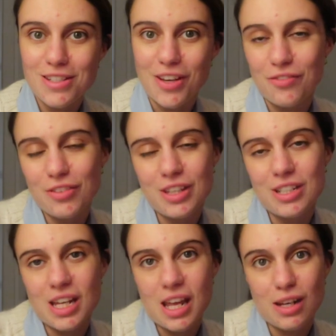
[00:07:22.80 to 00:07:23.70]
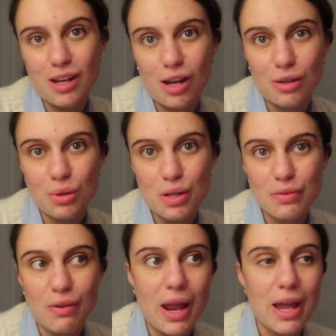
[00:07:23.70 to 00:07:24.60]
done for the day now with
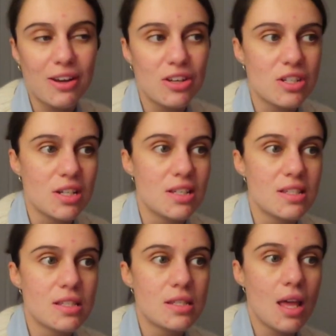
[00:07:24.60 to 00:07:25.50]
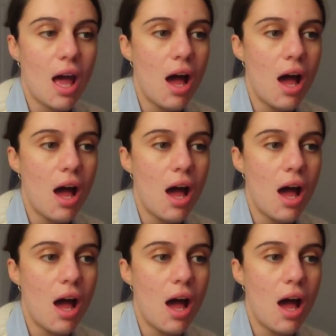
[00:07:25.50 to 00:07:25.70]
lectures.